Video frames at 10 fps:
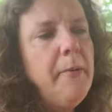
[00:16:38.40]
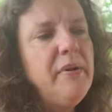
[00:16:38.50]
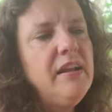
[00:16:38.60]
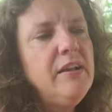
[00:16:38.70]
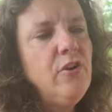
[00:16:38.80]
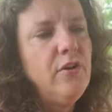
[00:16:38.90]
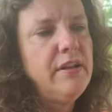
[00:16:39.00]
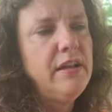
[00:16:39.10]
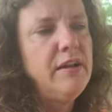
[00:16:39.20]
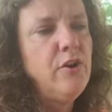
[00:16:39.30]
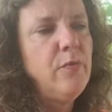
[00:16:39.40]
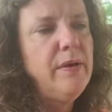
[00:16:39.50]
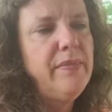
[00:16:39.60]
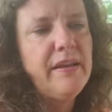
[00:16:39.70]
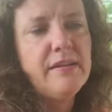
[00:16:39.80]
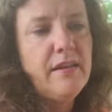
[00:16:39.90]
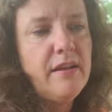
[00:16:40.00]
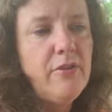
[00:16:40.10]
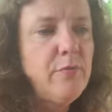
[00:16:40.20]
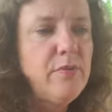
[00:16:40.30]
But in Narnia, no one thinks
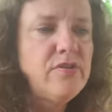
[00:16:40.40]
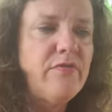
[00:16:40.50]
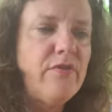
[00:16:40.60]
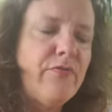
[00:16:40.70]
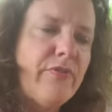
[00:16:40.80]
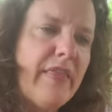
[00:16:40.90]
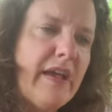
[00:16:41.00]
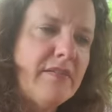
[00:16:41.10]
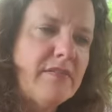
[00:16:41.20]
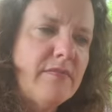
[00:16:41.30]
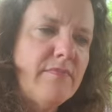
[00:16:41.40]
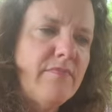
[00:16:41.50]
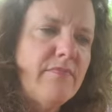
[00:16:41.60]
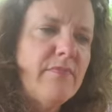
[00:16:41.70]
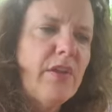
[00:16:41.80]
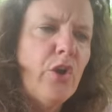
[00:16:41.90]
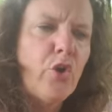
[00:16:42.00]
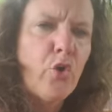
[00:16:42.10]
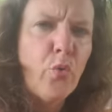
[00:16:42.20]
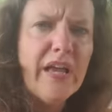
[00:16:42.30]
any the worse of you for that.
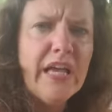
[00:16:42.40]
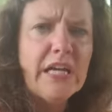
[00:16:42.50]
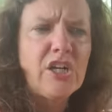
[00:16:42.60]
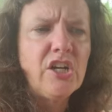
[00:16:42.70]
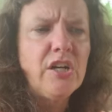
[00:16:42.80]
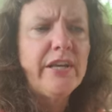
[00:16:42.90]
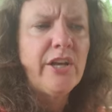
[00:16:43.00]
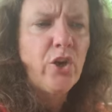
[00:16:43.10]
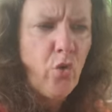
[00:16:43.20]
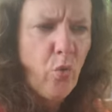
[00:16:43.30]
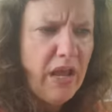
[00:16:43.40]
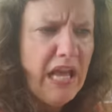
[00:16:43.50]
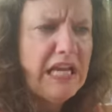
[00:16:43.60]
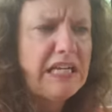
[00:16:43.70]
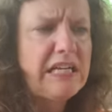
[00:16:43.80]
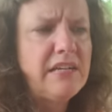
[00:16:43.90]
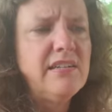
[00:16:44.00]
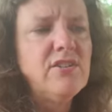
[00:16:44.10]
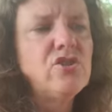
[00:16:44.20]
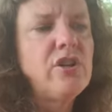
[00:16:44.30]
"Quick! Quick!"
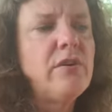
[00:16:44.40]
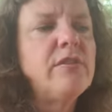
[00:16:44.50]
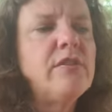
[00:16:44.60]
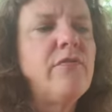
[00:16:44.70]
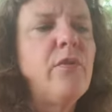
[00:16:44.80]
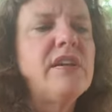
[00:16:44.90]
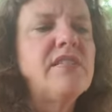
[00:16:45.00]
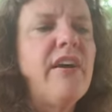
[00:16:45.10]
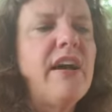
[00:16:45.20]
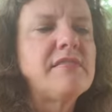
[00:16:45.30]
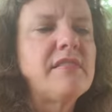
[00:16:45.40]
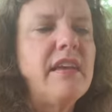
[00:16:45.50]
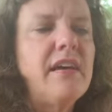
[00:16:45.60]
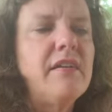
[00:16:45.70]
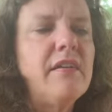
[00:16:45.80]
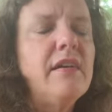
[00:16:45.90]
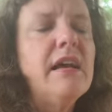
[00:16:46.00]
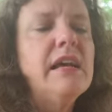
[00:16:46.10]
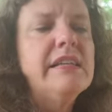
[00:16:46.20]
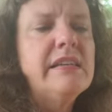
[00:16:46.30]
shouted the voice of Aslan.
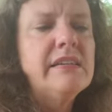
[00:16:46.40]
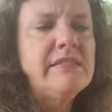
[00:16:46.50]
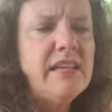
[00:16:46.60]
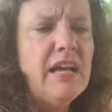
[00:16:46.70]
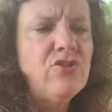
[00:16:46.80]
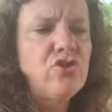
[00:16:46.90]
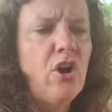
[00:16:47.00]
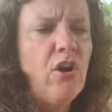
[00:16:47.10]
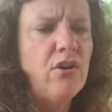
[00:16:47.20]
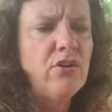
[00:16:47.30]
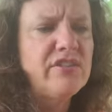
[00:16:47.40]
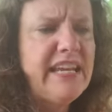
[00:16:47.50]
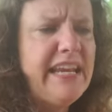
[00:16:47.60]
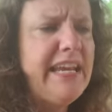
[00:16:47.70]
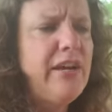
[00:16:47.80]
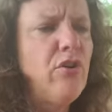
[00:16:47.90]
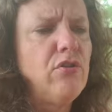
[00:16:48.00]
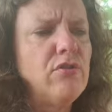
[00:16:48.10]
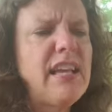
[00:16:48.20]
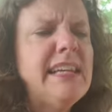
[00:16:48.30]
"Centaurs,
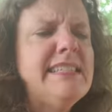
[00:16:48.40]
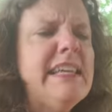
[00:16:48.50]
eagles, I